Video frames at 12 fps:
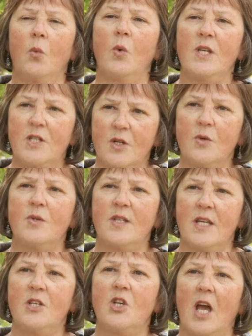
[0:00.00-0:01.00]
We do
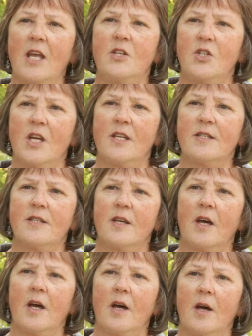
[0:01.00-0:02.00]
see changes,
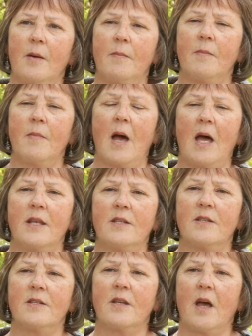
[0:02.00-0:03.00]

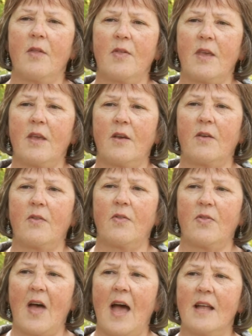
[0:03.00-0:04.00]
and I think
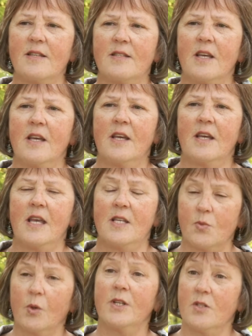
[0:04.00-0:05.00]
that
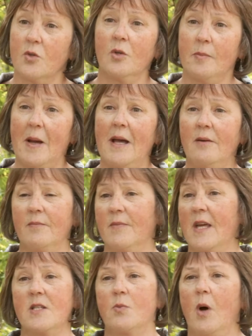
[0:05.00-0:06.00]
is what it's all about.
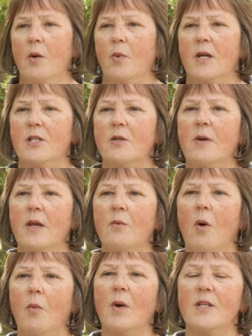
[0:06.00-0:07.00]
That's why we're doing
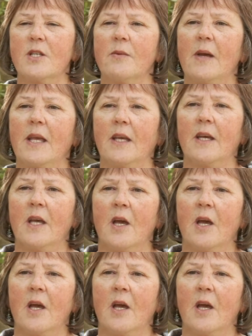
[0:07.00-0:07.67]
what we're doing.